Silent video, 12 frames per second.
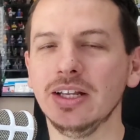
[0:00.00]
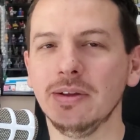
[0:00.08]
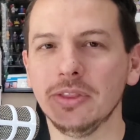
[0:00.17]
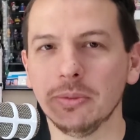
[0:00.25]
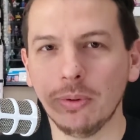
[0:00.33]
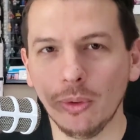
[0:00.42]

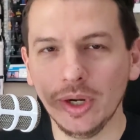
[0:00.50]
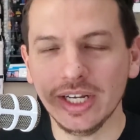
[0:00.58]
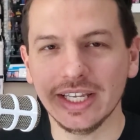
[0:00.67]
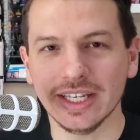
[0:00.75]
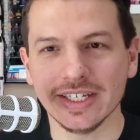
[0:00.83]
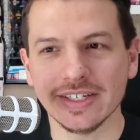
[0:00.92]
The
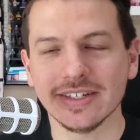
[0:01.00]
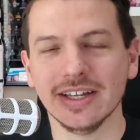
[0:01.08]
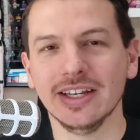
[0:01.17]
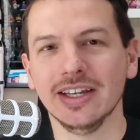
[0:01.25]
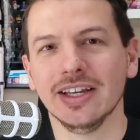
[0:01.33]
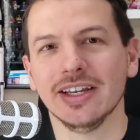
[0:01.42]
point is,
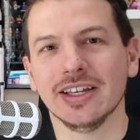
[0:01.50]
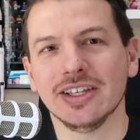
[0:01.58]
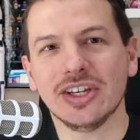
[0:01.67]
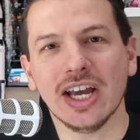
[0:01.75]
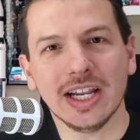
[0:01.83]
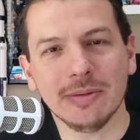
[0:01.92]

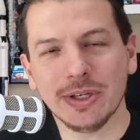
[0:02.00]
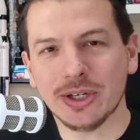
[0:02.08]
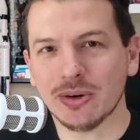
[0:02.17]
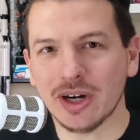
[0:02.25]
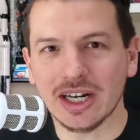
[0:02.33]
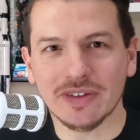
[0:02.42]
you got to be
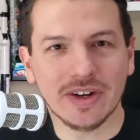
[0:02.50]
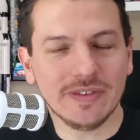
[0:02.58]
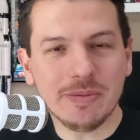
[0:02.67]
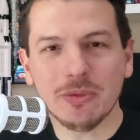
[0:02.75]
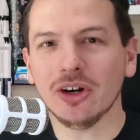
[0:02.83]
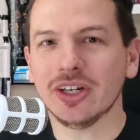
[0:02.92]
creative.
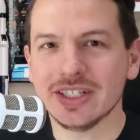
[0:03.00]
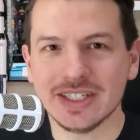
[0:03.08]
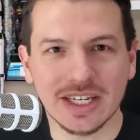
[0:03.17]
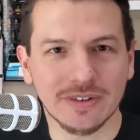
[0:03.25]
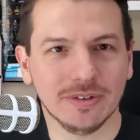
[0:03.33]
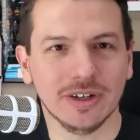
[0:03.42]
Every market's
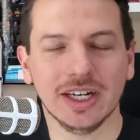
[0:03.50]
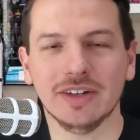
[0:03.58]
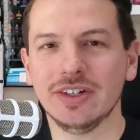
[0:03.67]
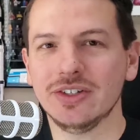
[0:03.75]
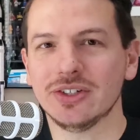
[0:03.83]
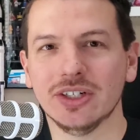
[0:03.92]
different.
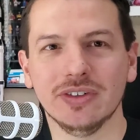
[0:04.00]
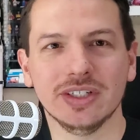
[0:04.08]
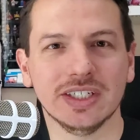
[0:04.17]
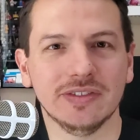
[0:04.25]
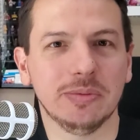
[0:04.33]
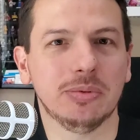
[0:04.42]
Every
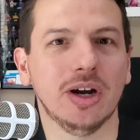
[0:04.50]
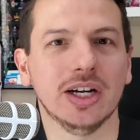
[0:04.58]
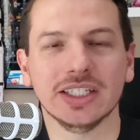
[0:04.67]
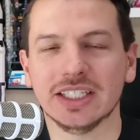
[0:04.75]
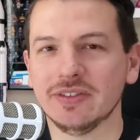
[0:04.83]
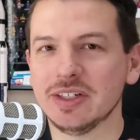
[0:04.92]
service, every
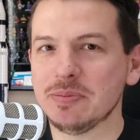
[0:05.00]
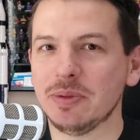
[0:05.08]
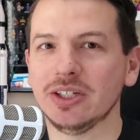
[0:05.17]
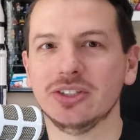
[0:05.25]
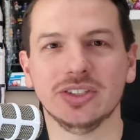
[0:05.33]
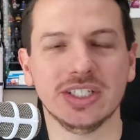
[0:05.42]
product, every
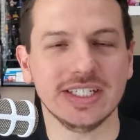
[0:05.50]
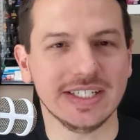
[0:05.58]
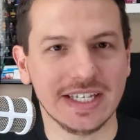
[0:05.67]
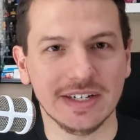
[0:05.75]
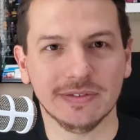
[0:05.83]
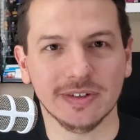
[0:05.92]
specialty is
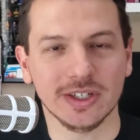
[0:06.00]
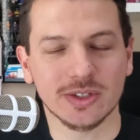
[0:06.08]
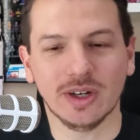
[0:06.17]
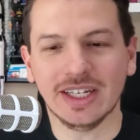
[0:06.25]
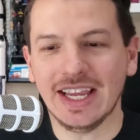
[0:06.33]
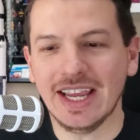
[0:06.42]
different.
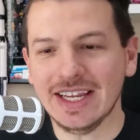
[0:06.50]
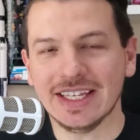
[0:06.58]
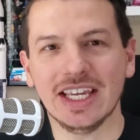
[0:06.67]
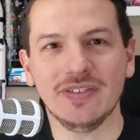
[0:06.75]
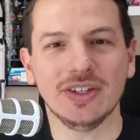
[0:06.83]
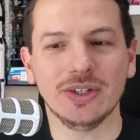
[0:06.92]
So I can't
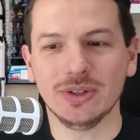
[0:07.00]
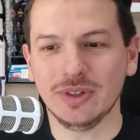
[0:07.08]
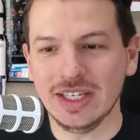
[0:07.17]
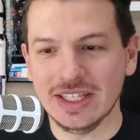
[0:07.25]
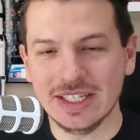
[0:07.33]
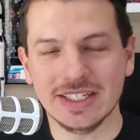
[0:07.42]
give you
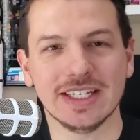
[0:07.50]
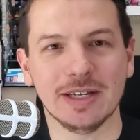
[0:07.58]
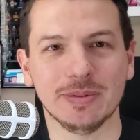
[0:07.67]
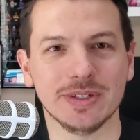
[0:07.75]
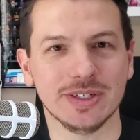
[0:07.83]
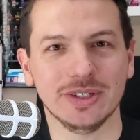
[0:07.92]
in this
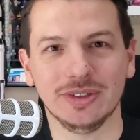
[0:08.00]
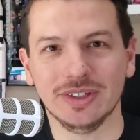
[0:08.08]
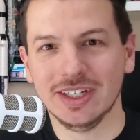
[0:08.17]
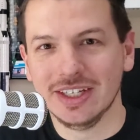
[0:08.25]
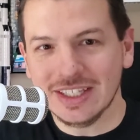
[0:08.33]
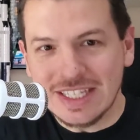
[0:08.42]
episode
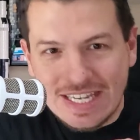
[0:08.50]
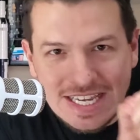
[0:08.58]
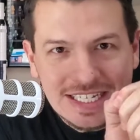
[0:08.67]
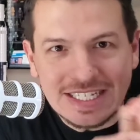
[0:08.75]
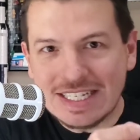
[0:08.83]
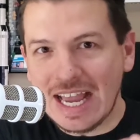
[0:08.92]
the
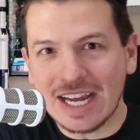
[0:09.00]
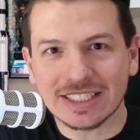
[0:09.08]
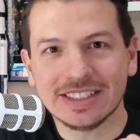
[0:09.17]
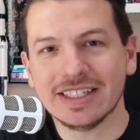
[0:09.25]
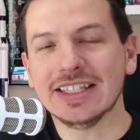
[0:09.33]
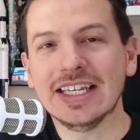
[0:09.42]

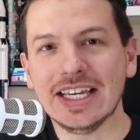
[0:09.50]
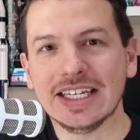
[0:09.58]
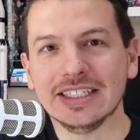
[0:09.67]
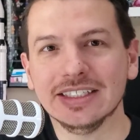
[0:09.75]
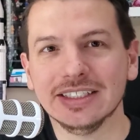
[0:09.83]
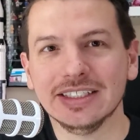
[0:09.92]
exact
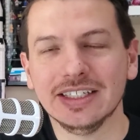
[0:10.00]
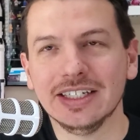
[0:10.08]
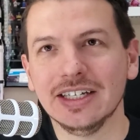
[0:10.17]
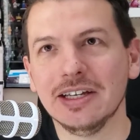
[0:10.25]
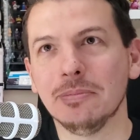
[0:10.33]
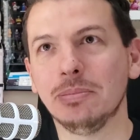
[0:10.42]
thing.
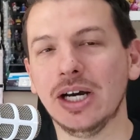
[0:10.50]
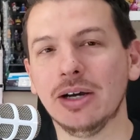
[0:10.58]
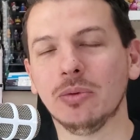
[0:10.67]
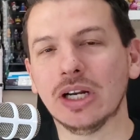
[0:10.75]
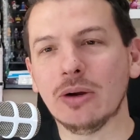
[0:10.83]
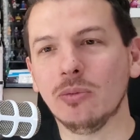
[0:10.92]

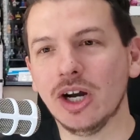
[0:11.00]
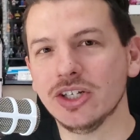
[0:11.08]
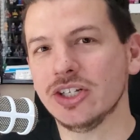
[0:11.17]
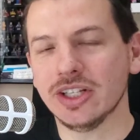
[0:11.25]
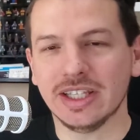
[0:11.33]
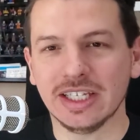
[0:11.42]
But what I
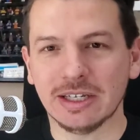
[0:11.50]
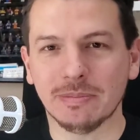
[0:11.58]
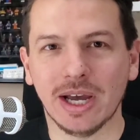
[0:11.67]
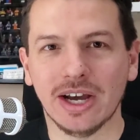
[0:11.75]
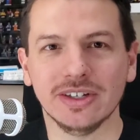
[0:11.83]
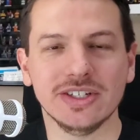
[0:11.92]
want you to think
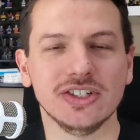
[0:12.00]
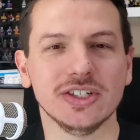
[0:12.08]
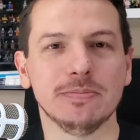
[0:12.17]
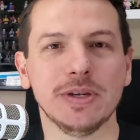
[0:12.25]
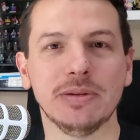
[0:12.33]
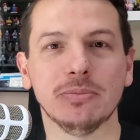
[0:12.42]
about is
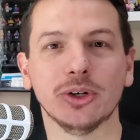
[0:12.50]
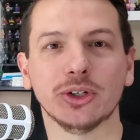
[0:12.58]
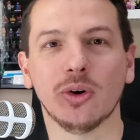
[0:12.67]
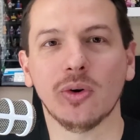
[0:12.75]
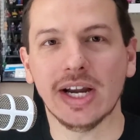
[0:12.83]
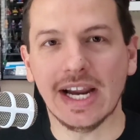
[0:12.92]
just being more
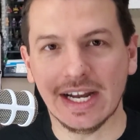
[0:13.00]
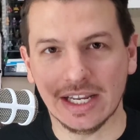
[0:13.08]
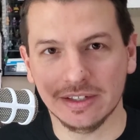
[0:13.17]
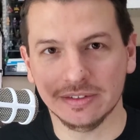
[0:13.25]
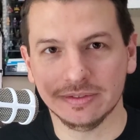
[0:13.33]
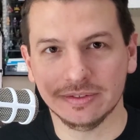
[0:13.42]

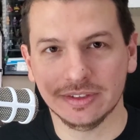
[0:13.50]
creative.